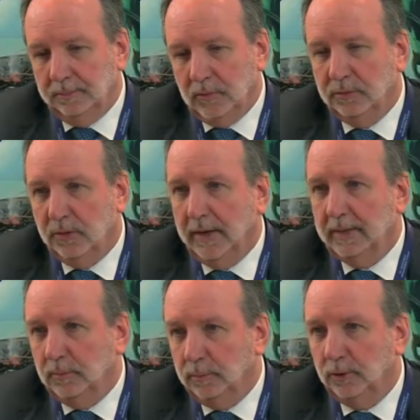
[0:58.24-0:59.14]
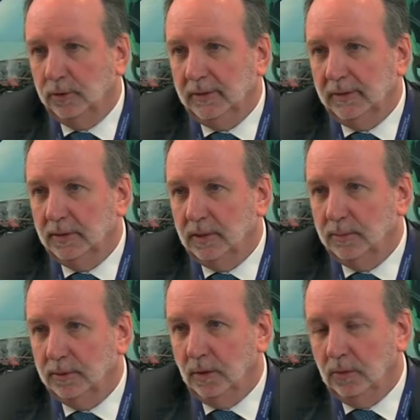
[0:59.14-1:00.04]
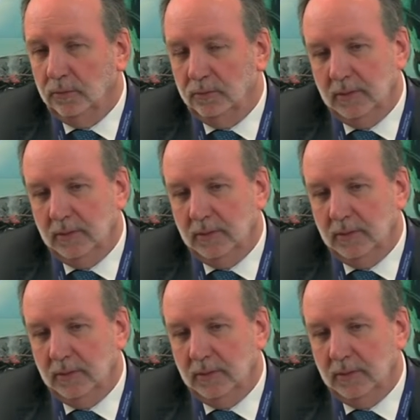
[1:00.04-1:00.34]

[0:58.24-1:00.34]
defined ambition in terms of